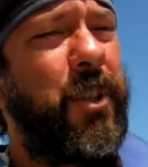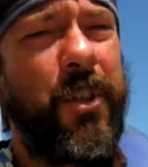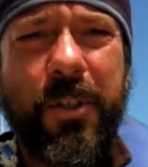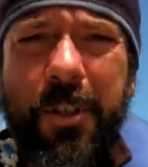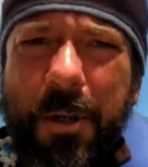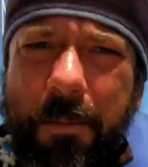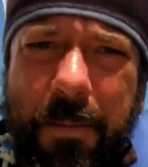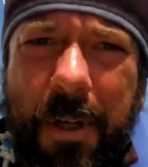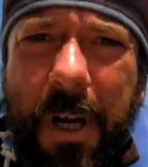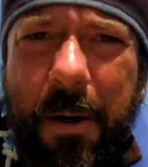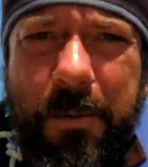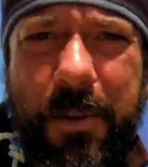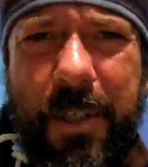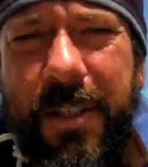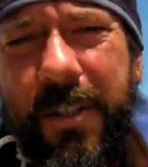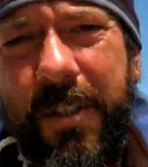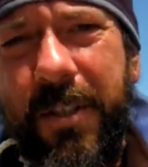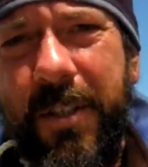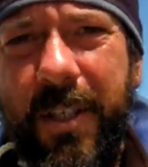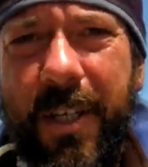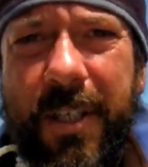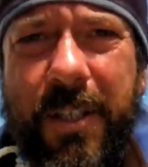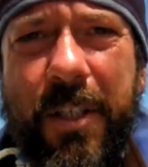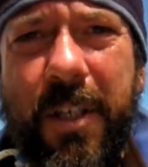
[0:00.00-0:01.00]
So sometimes
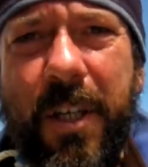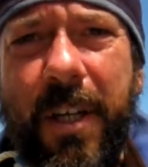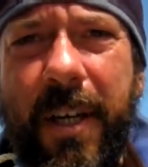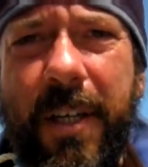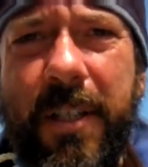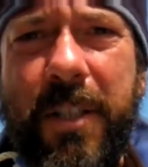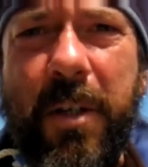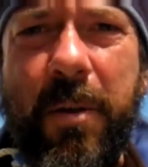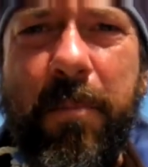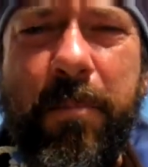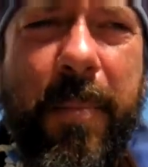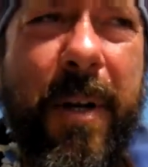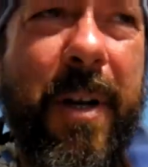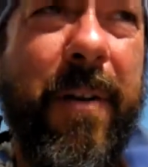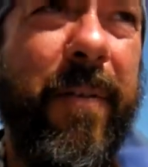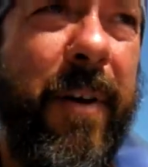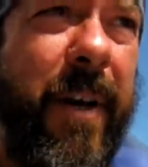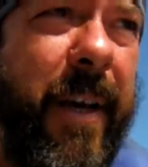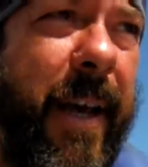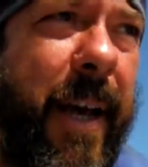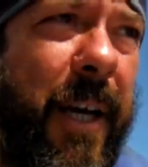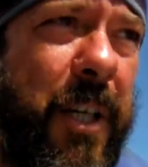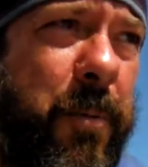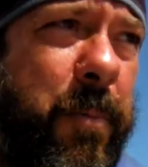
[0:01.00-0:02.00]
it's a bit
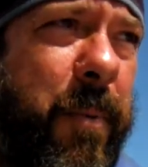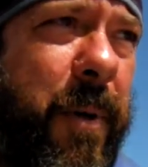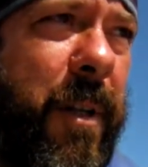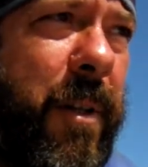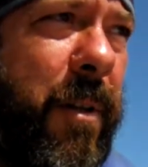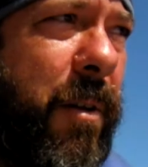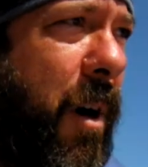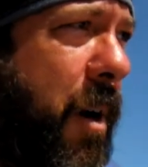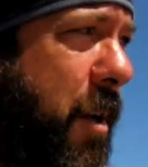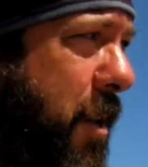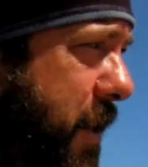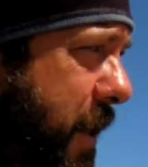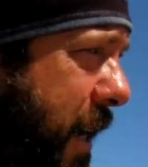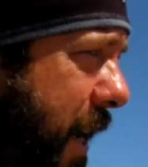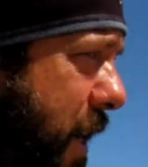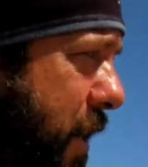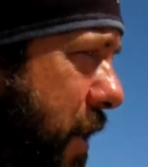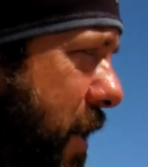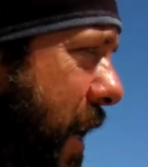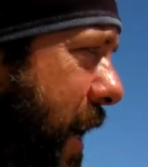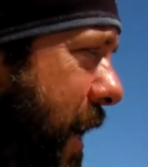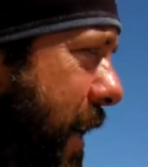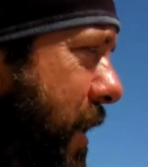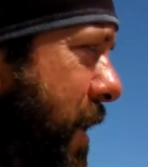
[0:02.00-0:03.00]
of a guess, but on
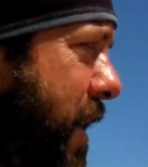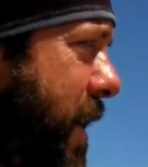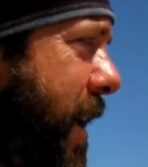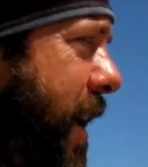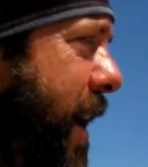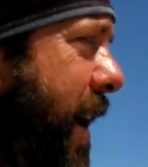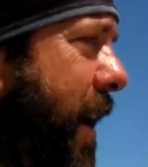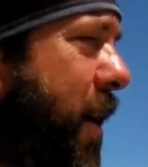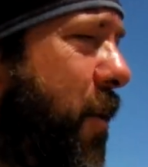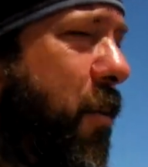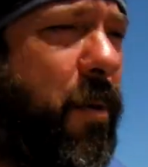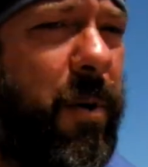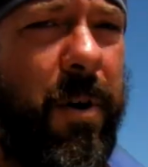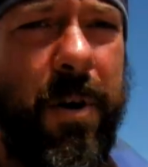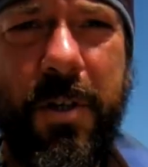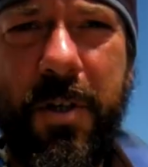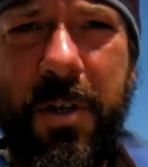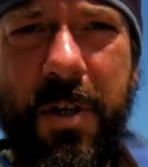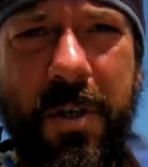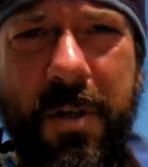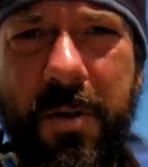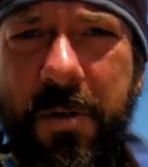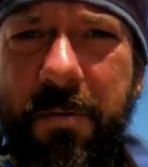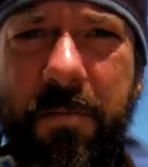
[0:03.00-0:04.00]
days like today where
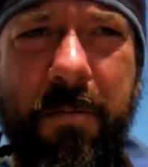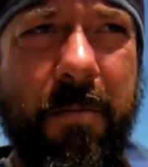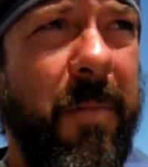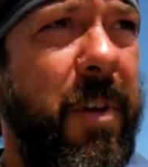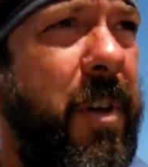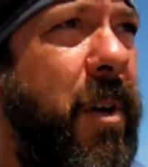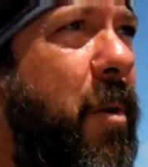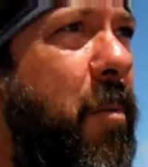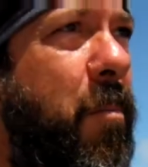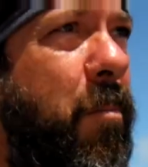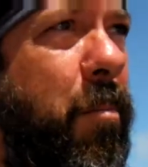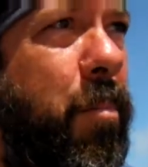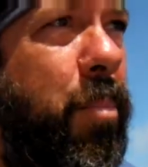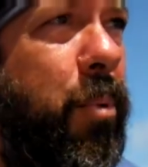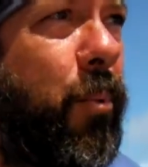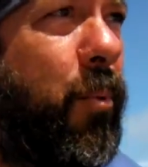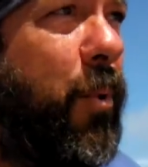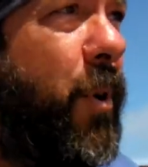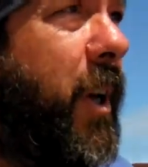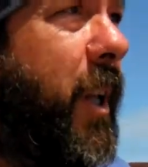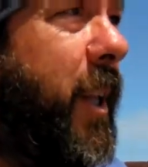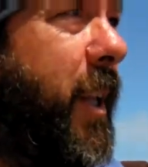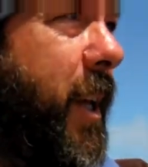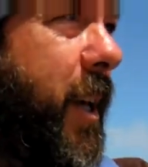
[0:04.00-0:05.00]
it's just
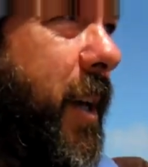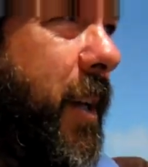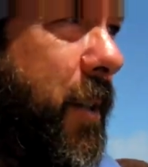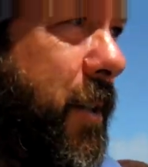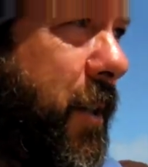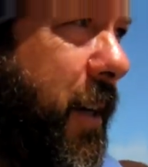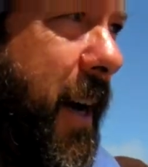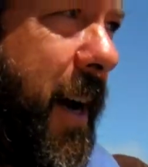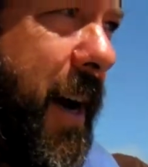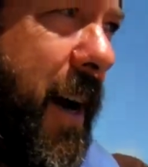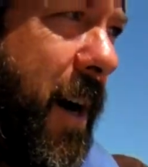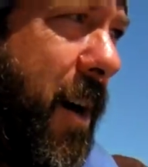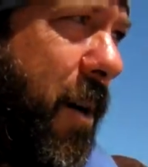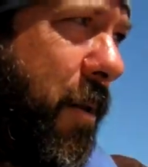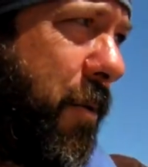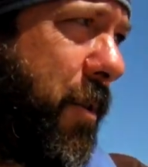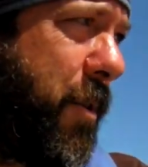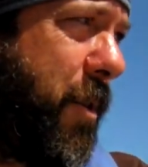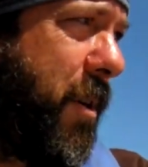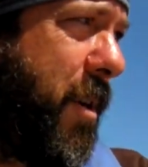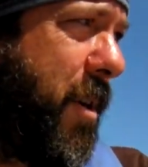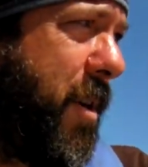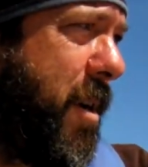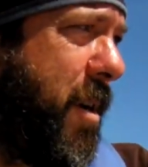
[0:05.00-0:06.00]
brilliant
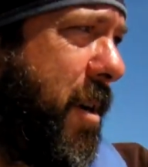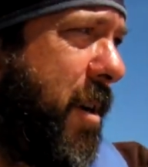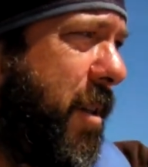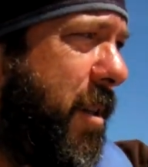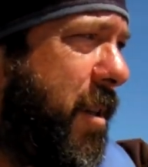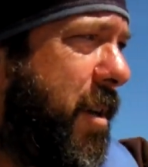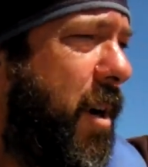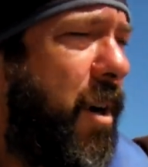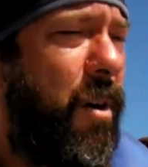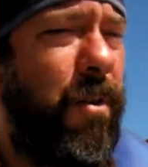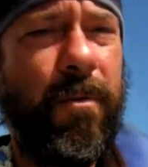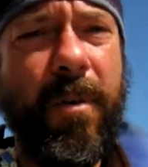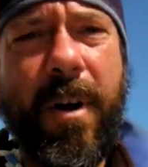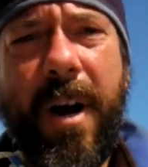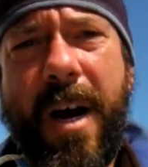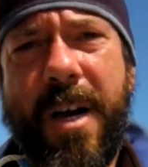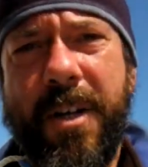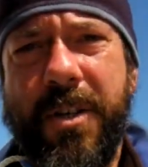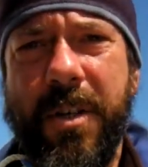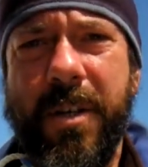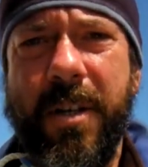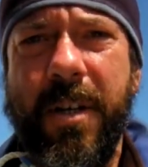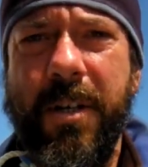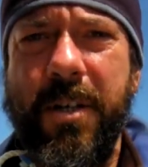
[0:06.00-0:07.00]
out, the
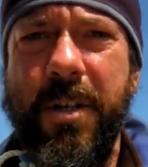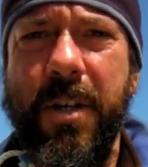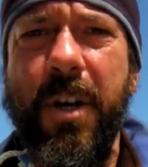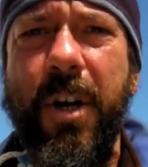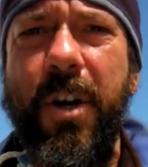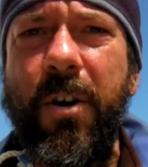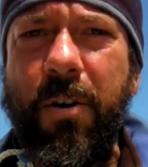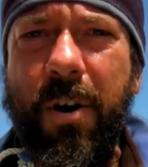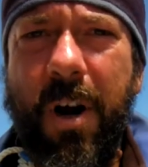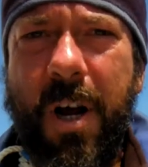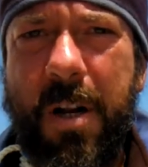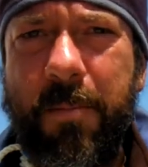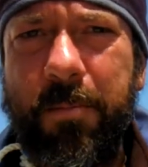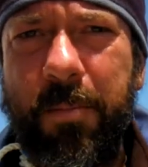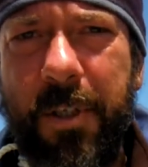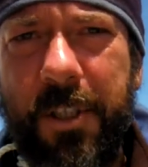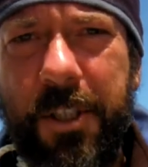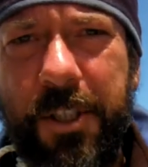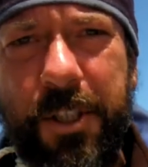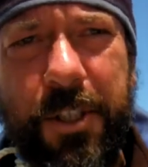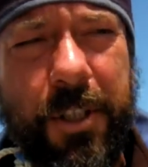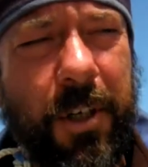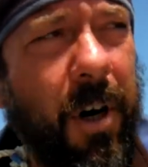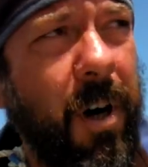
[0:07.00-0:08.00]
horizon is
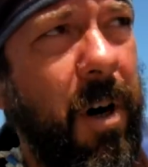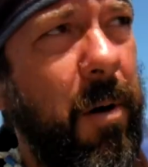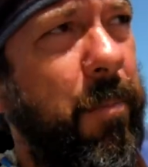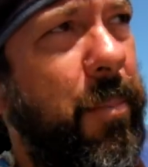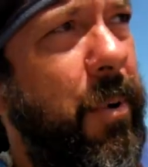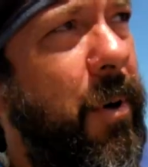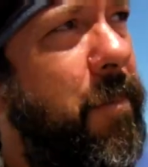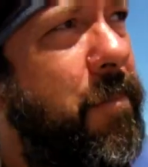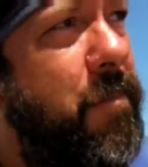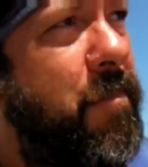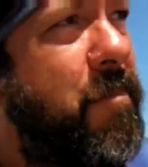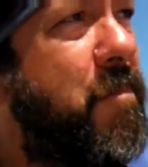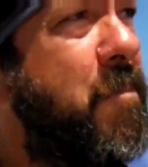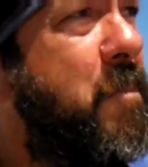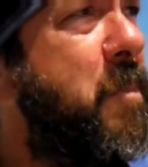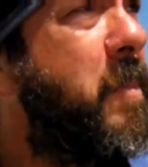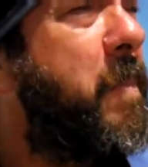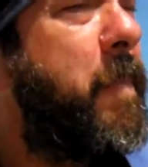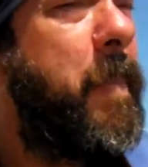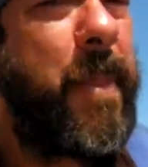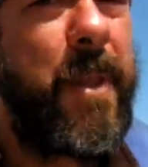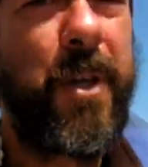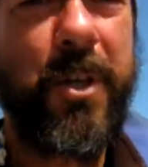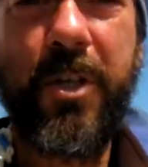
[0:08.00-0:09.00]
incredibly sharp,
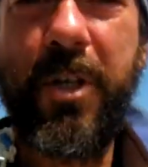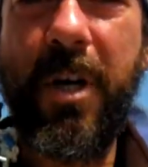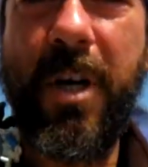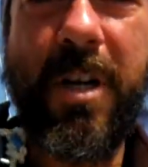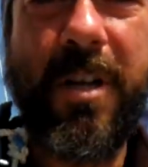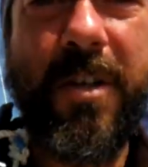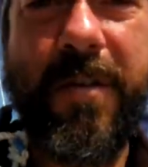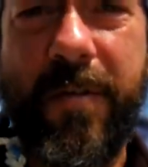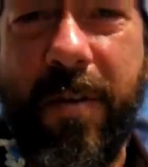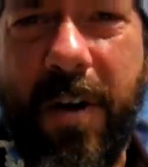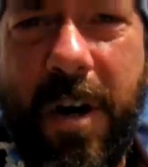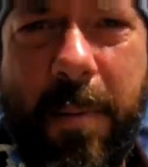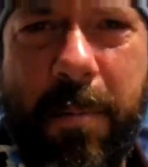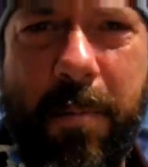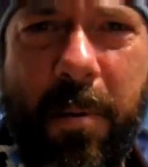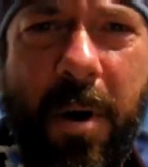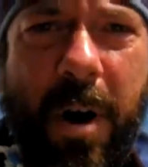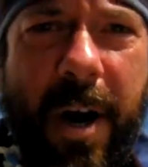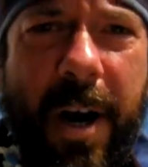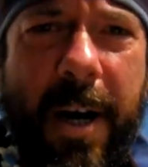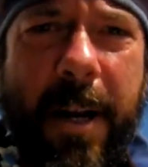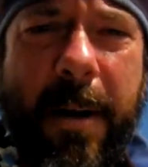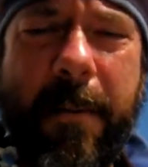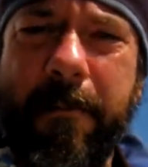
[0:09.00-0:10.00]
the sun is very
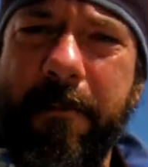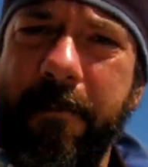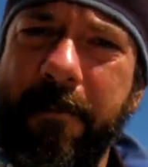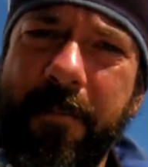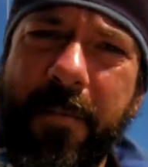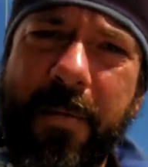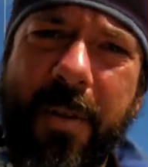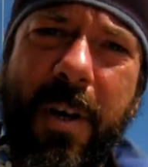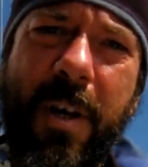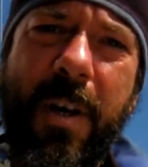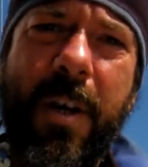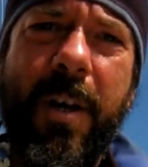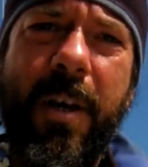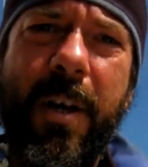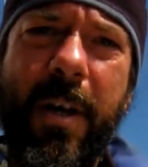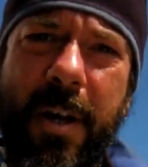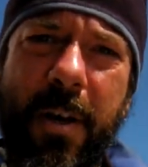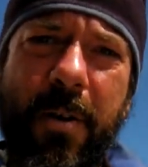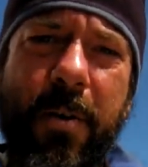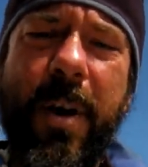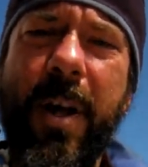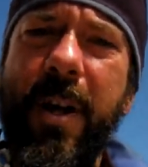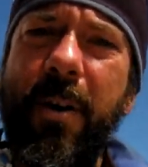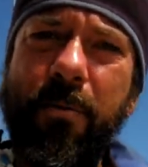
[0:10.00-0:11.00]
bright,
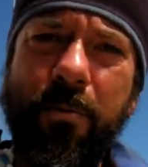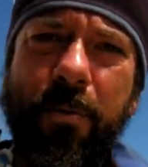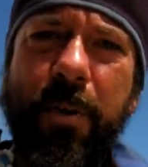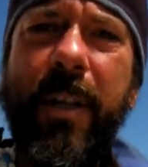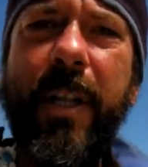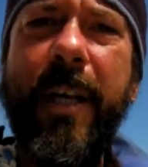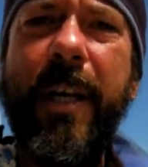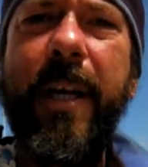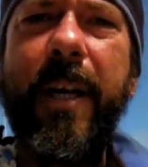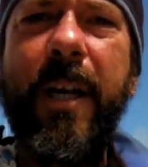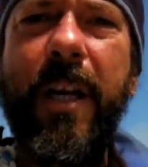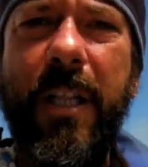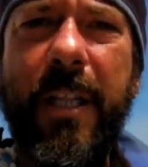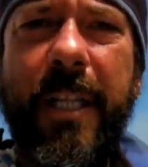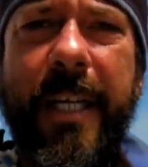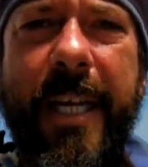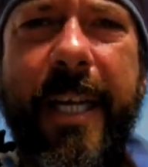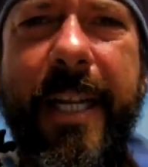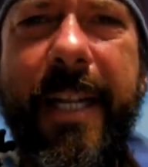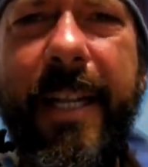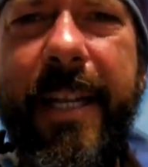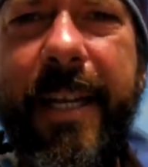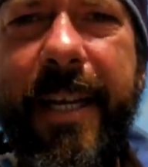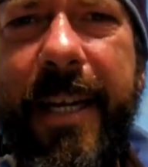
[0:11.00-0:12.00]
you get a really
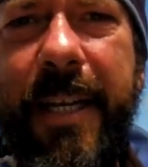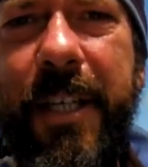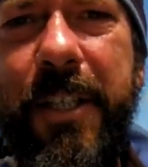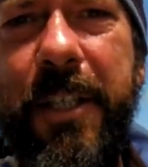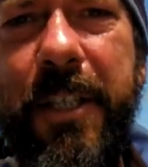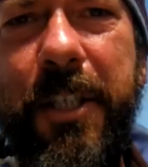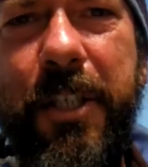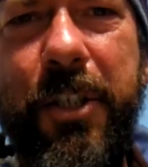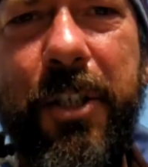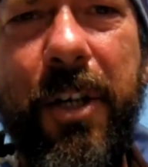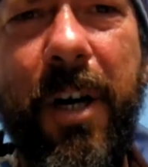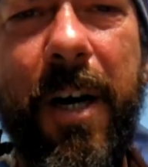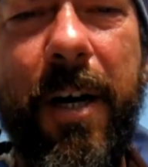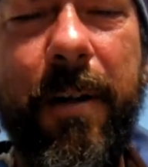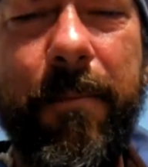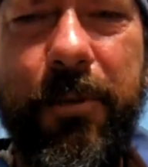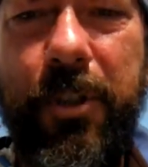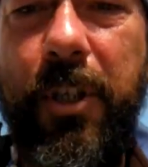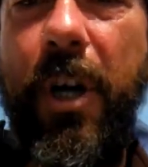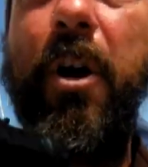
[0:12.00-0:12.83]
clean, easy shot.